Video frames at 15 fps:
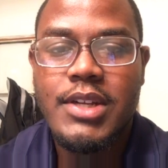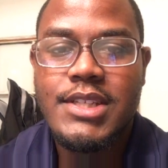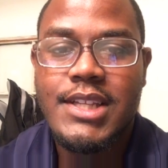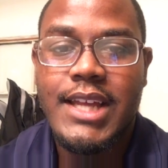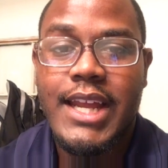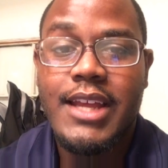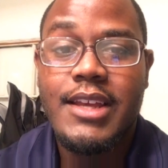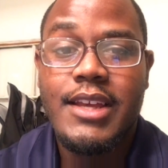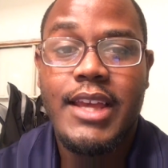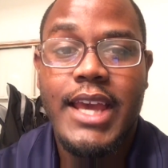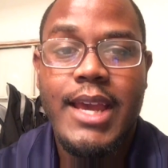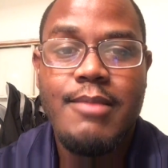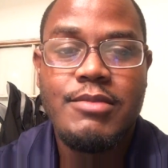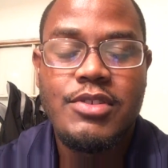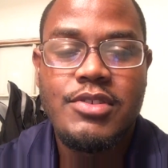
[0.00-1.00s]
There's a lot of good
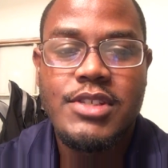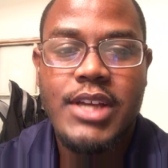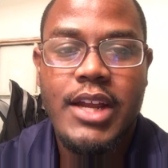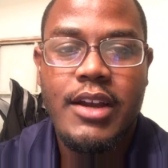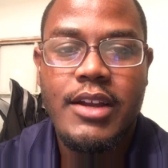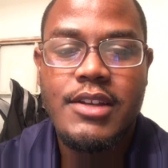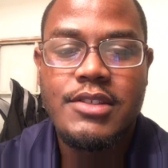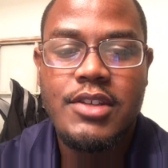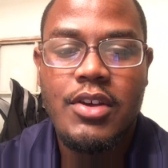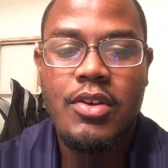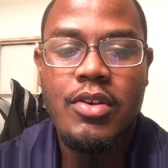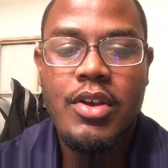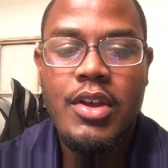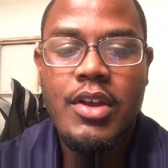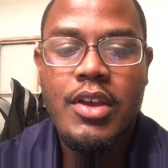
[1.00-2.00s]
games on Saturday. So,
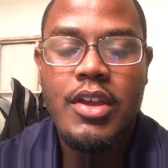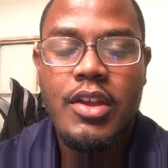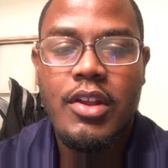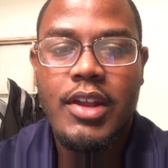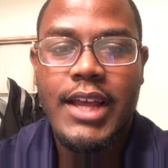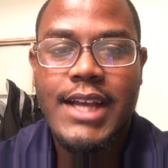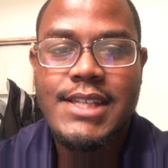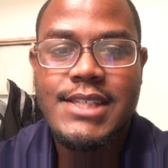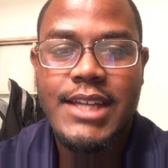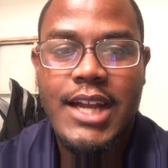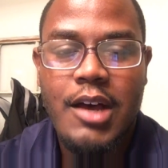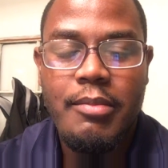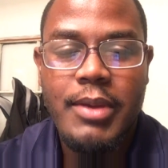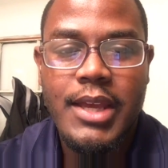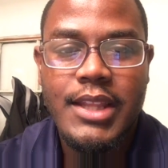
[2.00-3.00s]
you know, like I said,
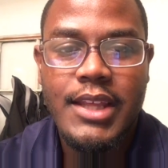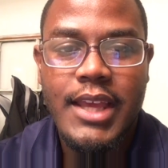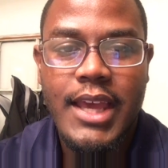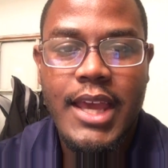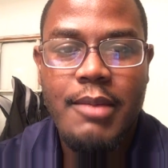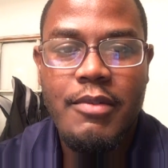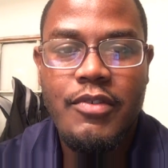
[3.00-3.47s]
I'll be at the game.